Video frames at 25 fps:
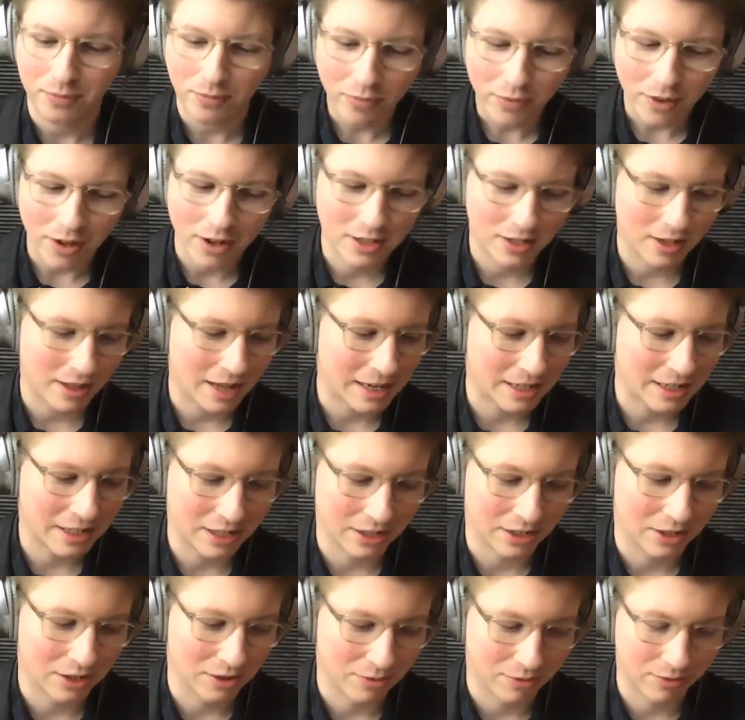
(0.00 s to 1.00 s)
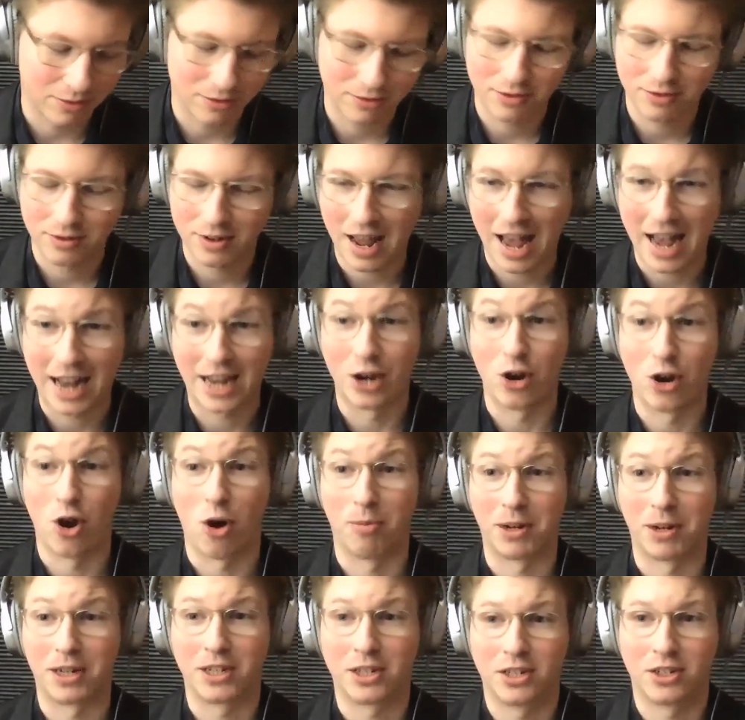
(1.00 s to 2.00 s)
So that's the sort of
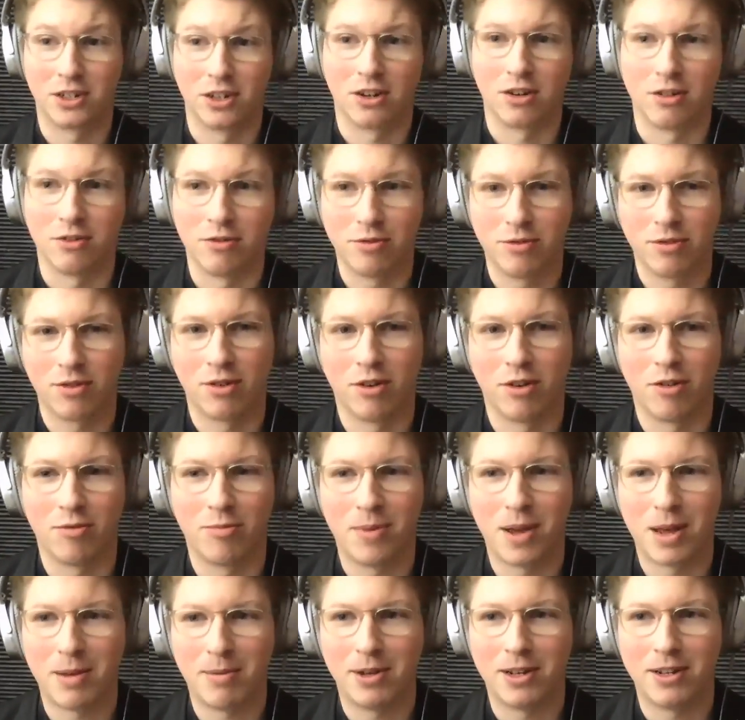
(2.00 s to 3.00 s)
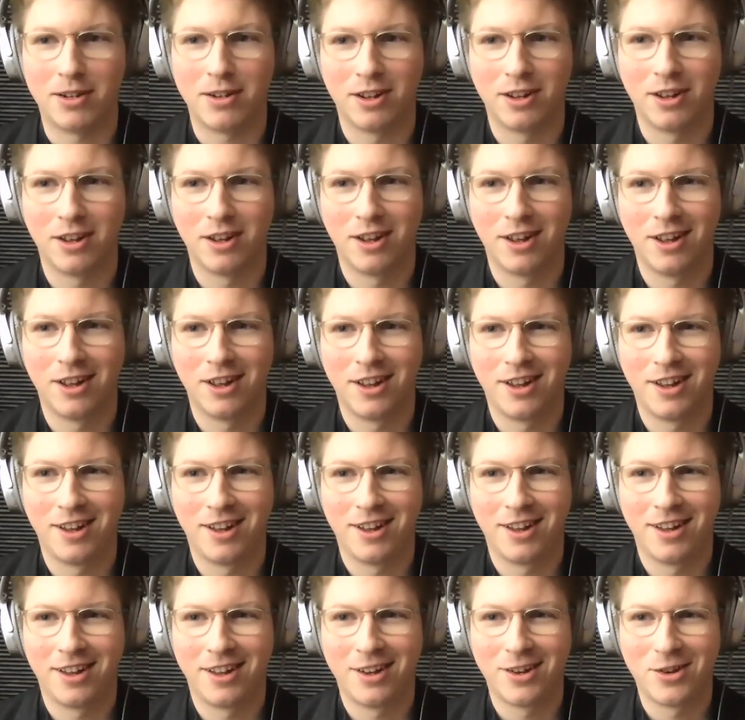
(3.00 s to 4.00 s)
economics of Paymail.
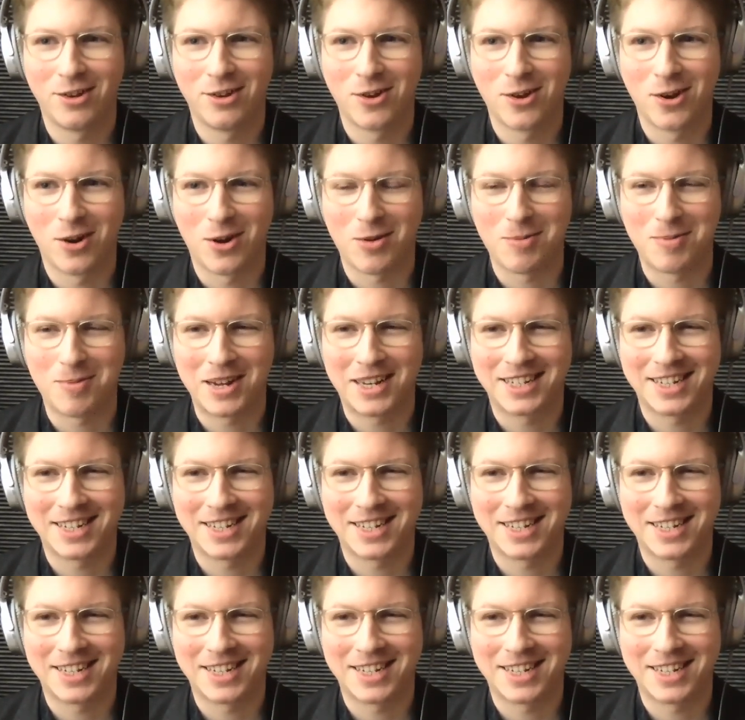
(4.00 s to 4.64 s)
All makes